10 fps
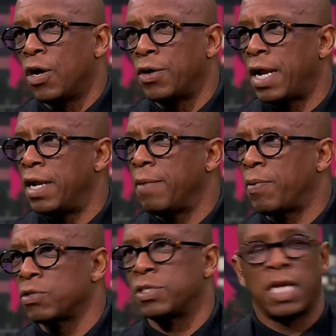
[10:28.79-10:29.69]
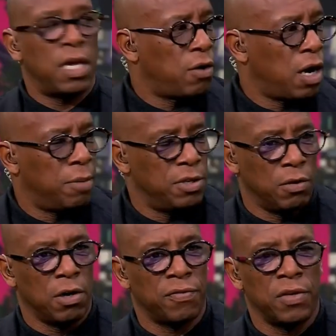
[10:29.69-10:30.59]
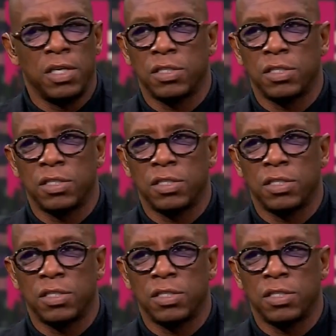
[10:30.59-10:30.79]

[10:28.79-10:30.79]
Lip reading: on that near post. You get your arm and you're off.